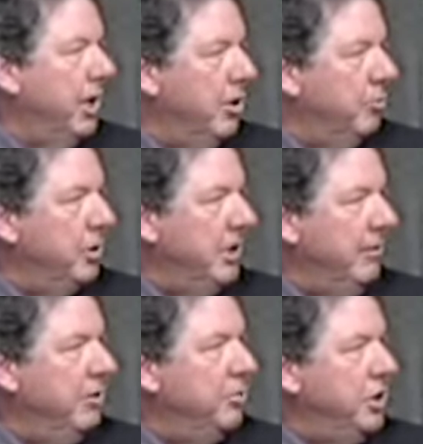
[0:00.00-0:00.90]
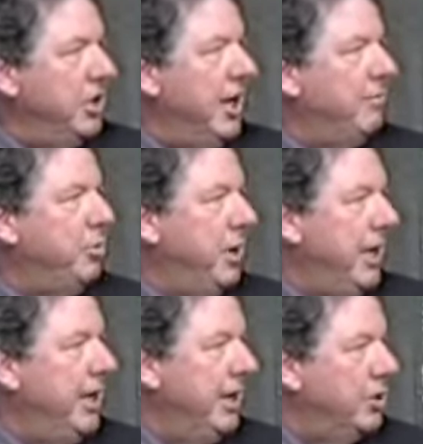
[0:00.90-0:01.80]
I don't believe that we should have to
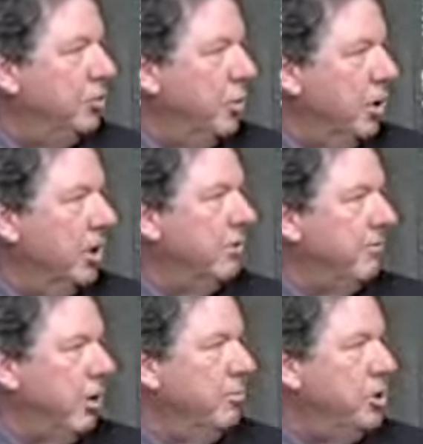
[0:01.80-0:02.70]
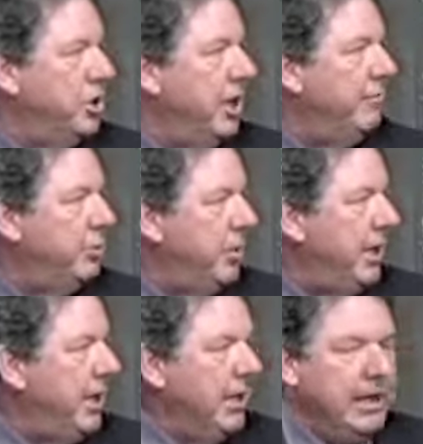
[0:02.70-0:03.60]
pay to get to work, or farmers should have to
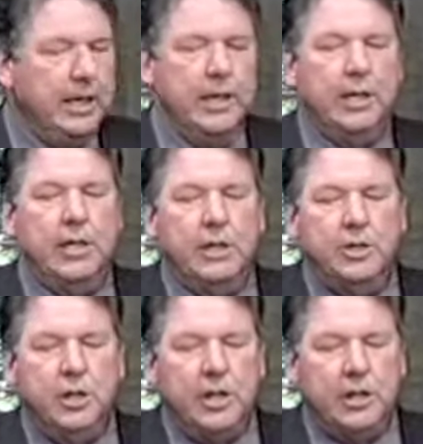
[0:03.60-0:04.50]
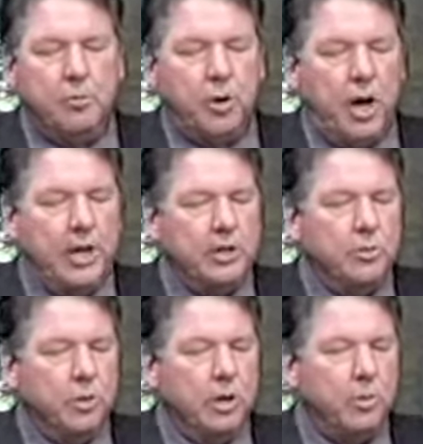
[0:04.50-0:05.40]
pay to get their product to
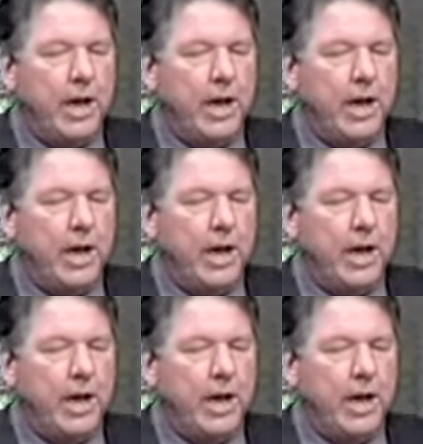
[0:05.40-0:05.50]
work.